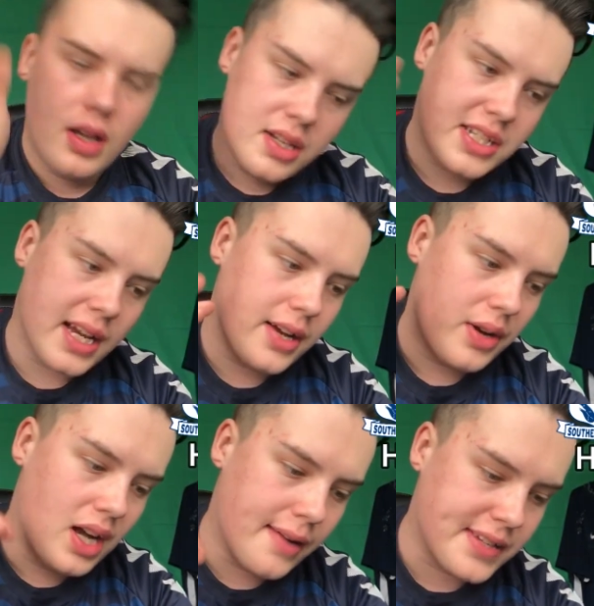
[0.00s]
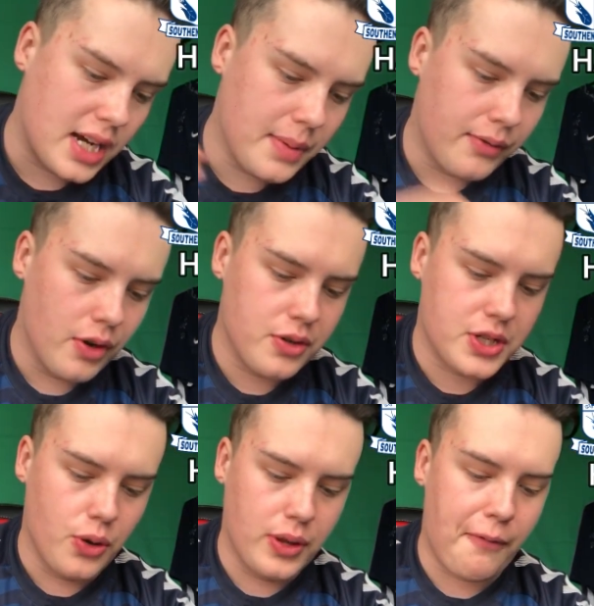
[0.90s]
So, half time at Roots
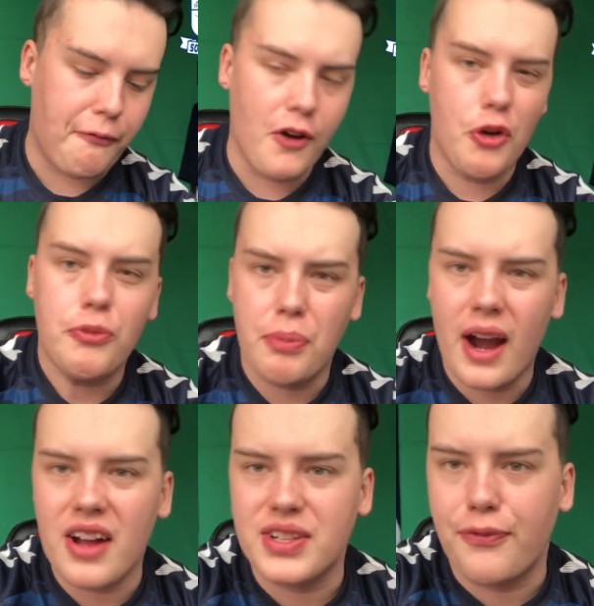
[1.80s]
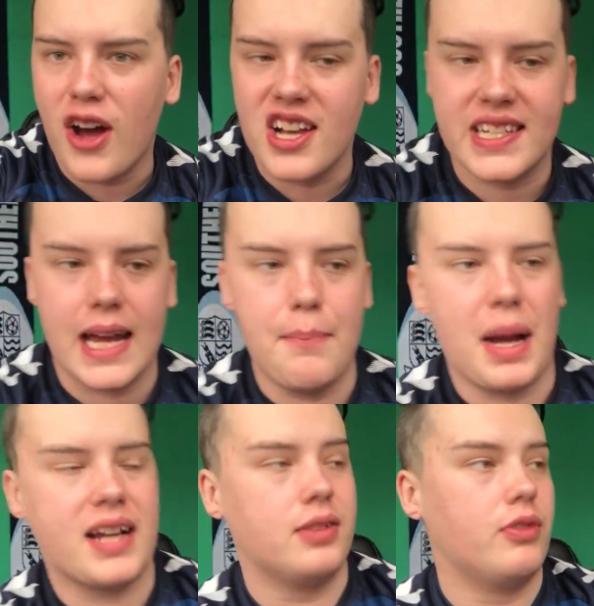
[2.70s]
Hall then. Phil Brown's first game
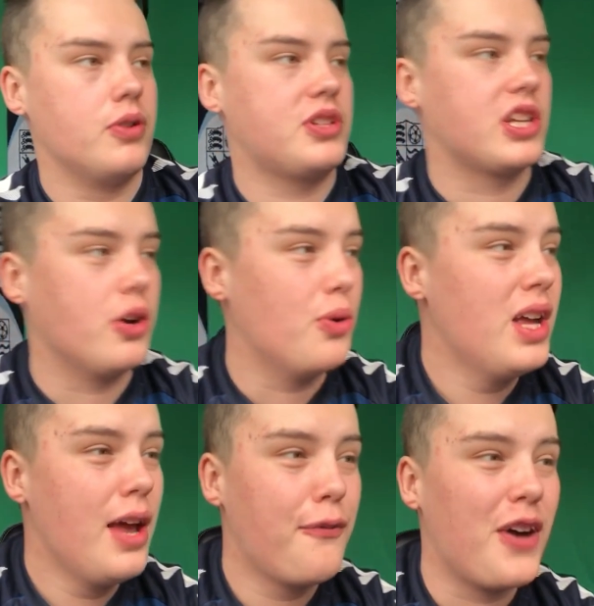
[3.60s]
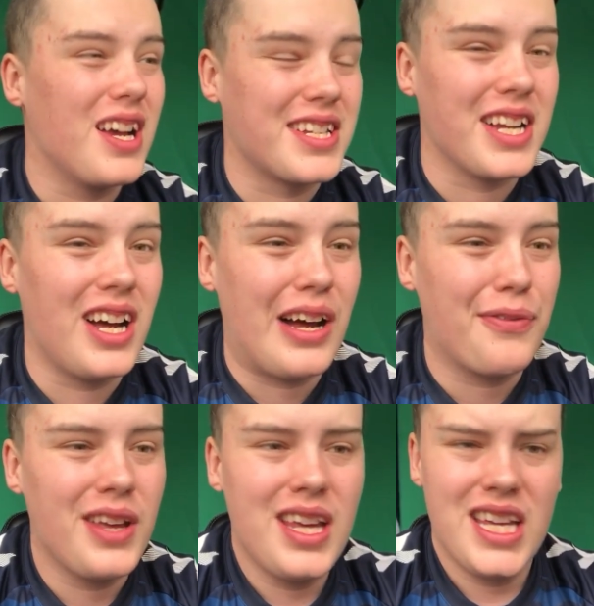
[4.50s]
back at Roots Hall. First half.